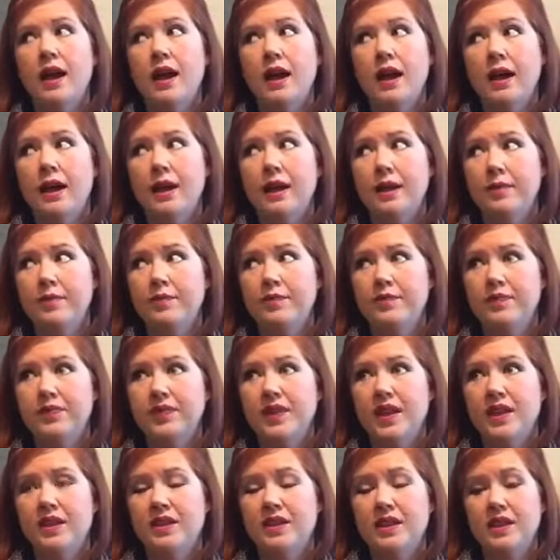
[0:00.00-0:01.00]

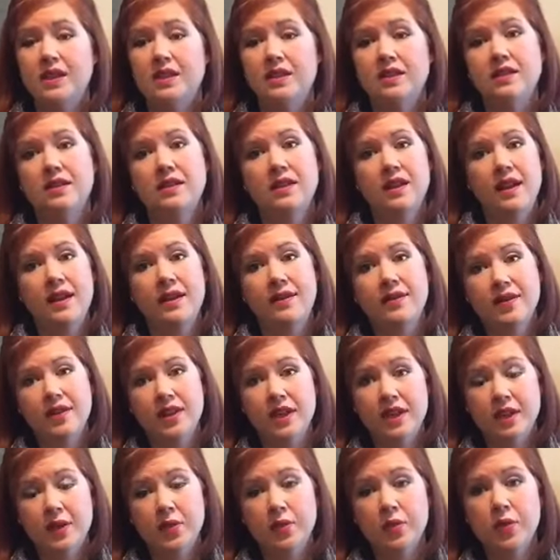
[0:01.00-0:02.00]
and then
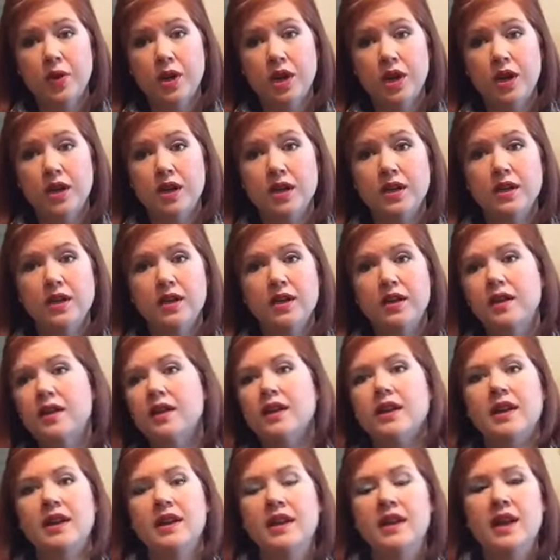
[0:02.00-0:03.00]
everything at work.
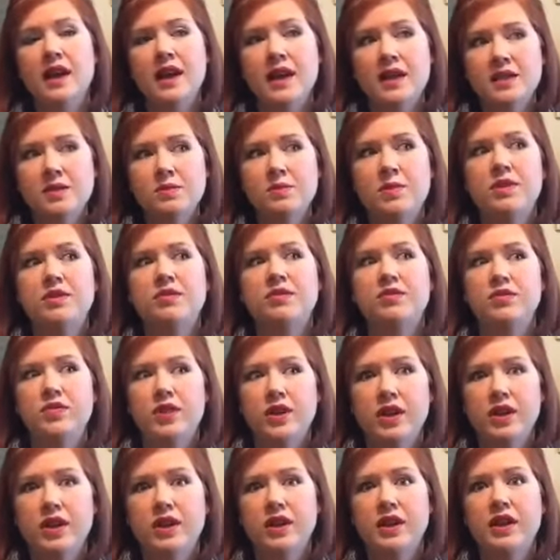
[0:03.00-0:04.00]
It has been
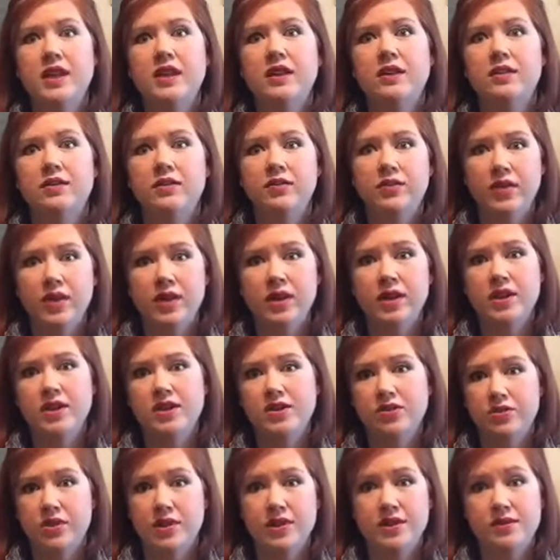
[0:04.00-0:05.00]
very, very
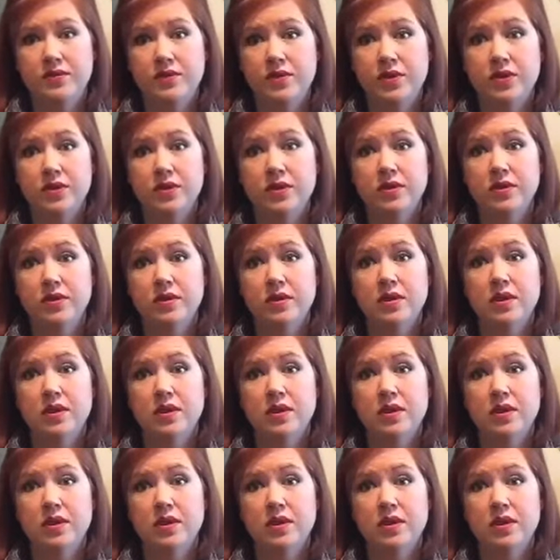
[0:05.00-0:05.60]
stressful.